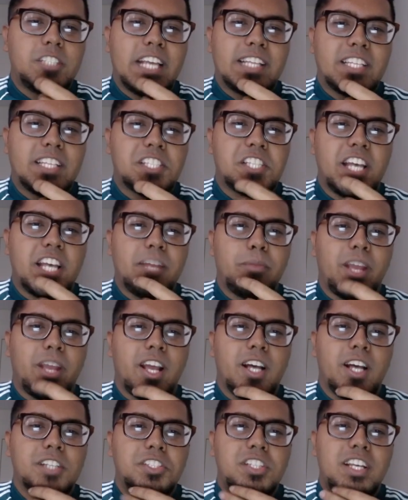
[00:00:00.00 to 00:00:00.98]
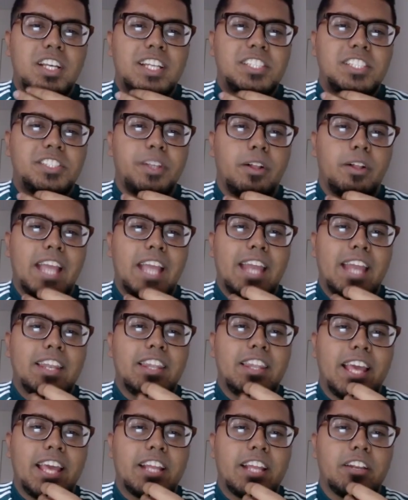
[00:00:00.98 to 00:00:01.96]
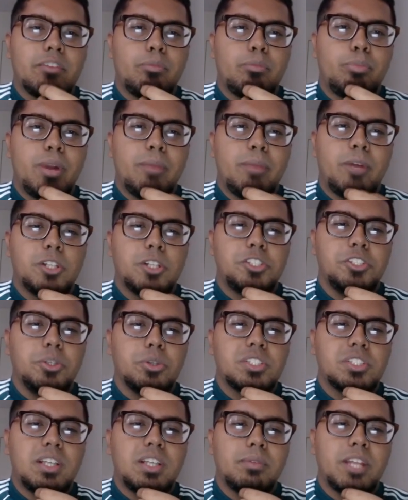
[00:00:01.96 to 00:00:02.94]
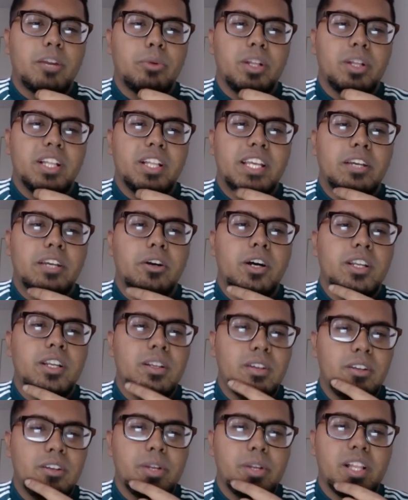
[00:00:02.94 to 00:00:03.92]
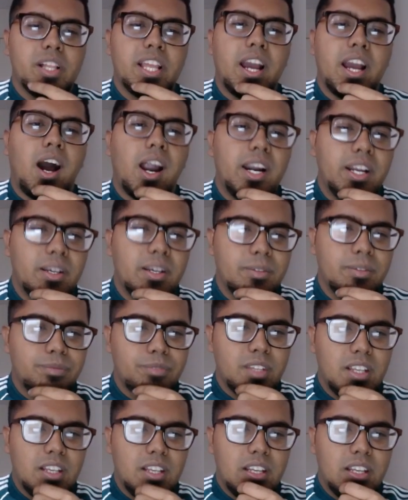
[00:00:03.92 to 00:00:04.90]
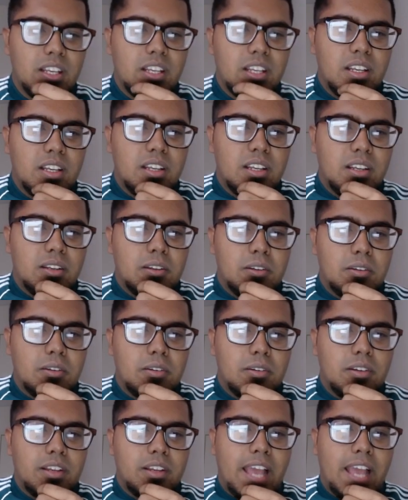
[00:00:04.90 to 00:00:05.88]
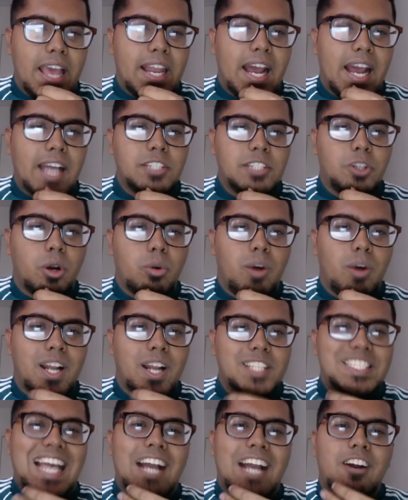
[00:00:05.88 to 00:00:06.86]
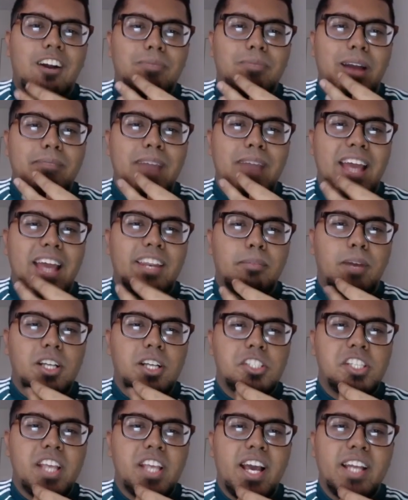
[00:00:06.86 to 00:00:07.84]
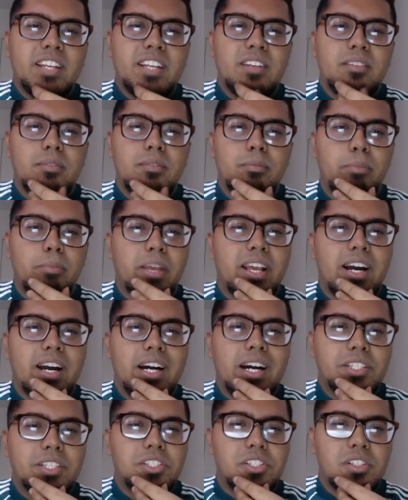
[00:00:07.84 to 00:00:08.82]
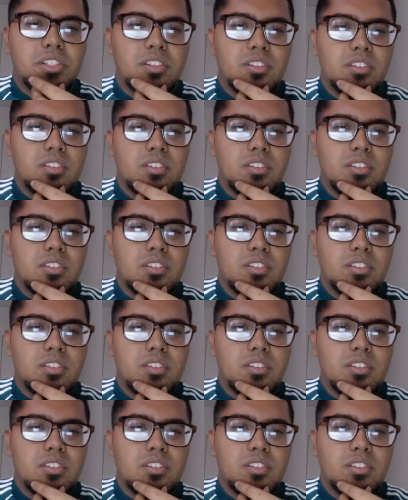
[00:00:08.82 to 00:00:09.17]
take this set because it still can like pretty much nuke something really good, really hard. And I don't want to sack off my Mandibuzz yet because